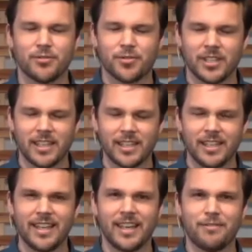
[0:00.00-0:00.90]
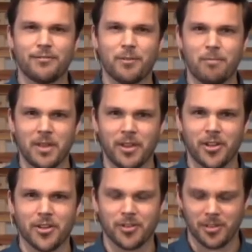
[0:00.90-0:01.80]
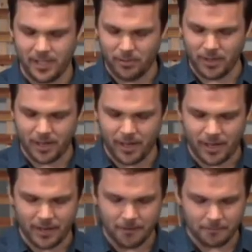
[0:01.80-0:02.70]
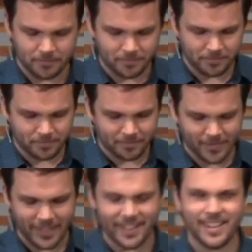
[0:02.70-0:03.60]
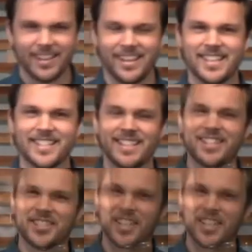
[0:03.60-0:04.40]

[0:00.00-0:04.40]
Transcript: freely and familiarly with God. You can see just a